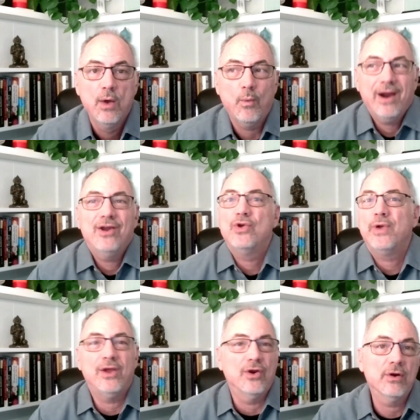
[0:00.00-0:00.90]
why are you
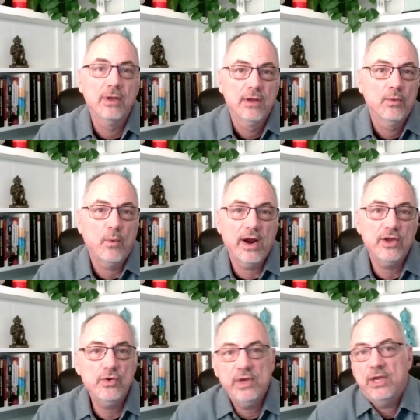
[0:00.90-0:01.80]
here? Why
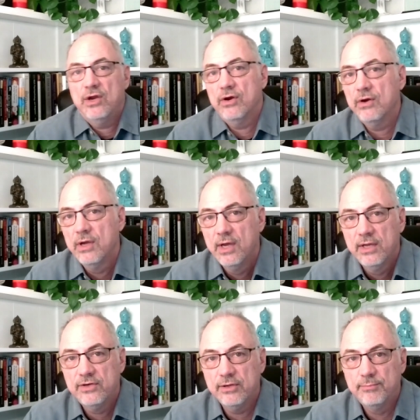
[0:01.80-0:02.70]
are you here
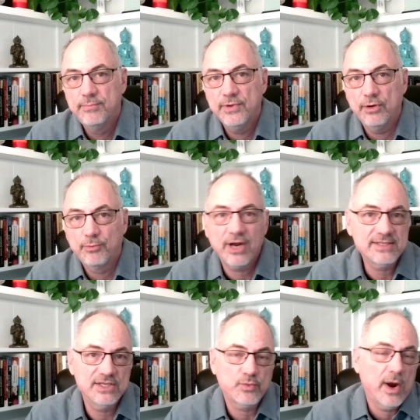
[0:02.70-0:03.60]
to you know
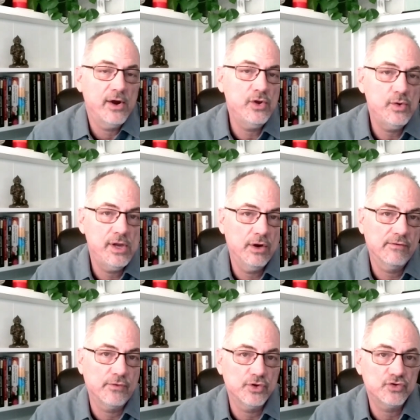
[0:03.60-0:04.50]
process? Why are you
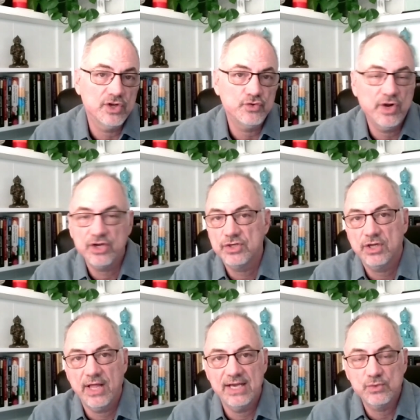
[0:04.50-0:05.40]
here for a stress
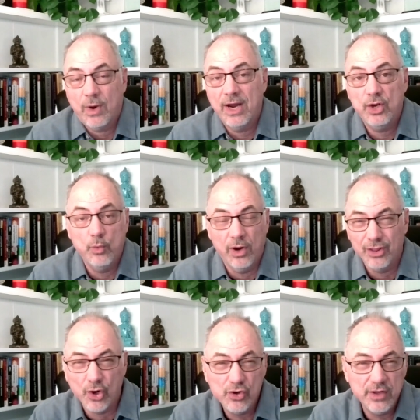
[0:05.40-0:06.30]
reduction class? Why do you want
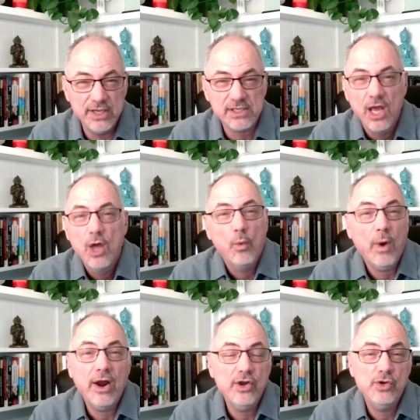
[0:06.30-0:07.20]
to learn this?
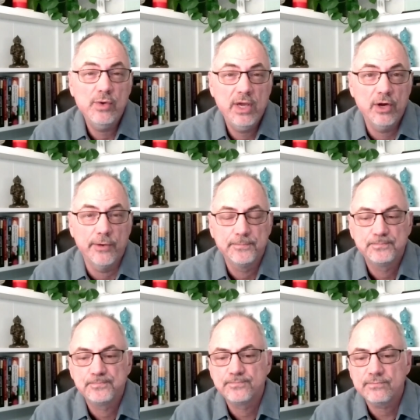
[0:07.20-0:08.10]
Why are you here?
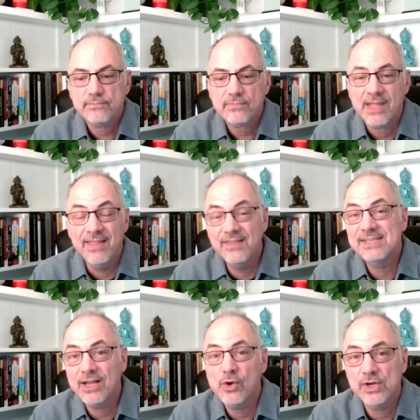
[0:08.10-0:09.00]
And then the
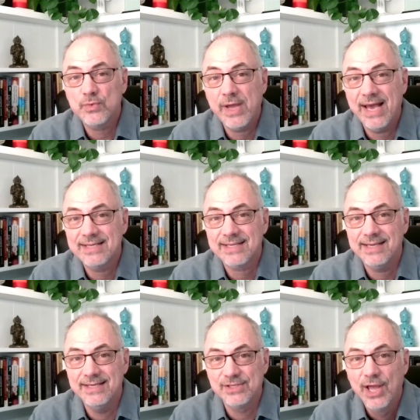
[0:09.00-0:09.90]
second question we ask
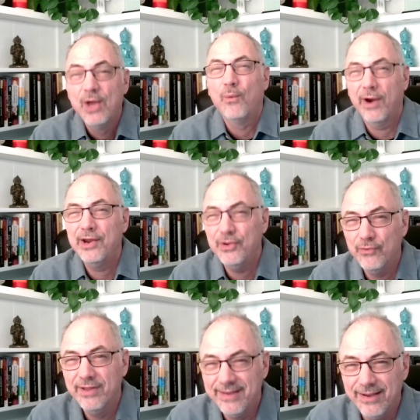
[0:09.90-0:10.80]
is, why are you
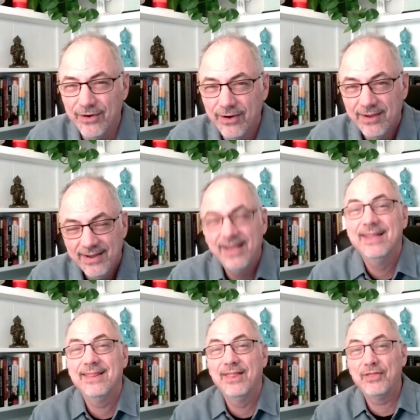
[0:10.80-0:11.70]
really here?
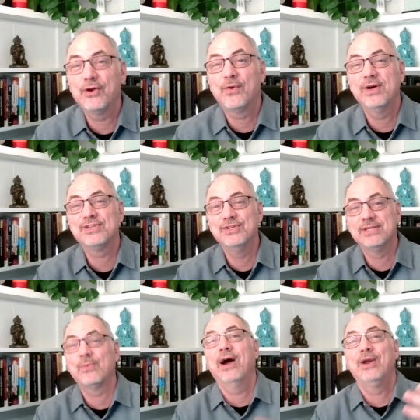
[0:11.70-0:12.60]
And the third question
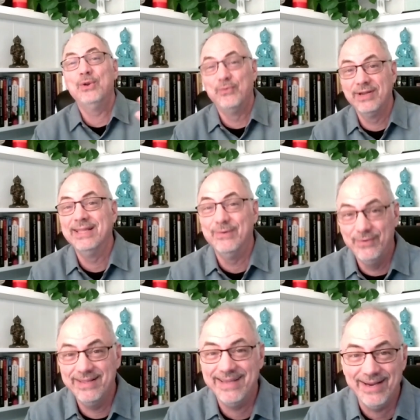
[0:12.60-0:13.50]
is, why are you really,
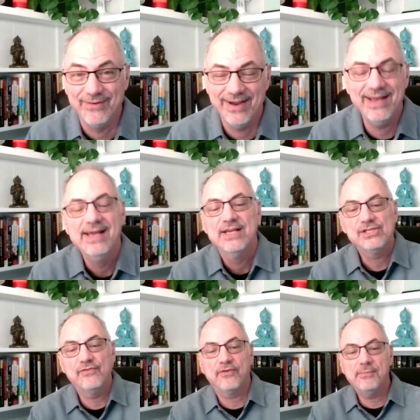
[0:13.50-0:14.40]
really here, right?
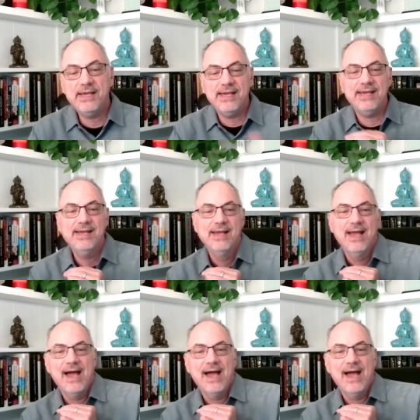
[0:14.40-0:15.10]
So for me,